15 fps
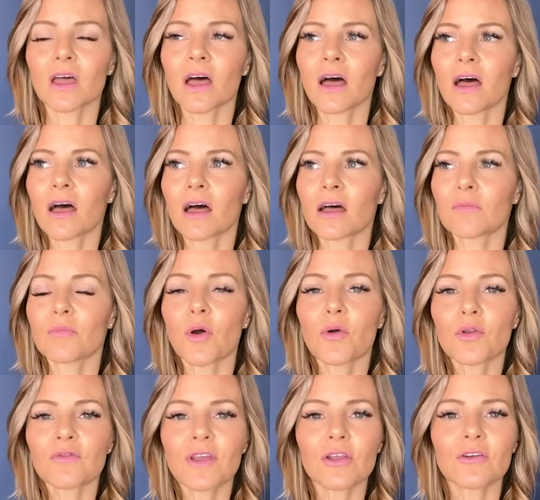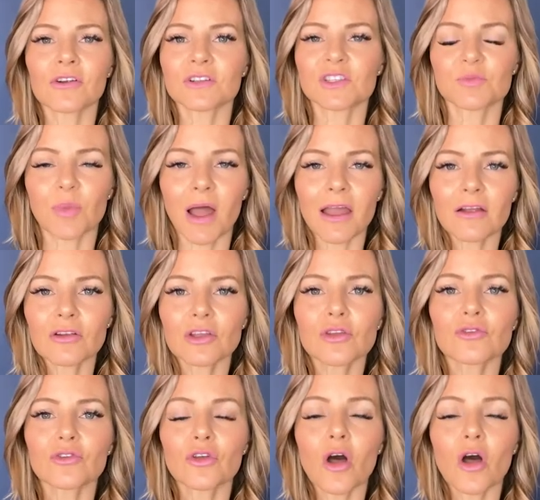motivate or inspire you to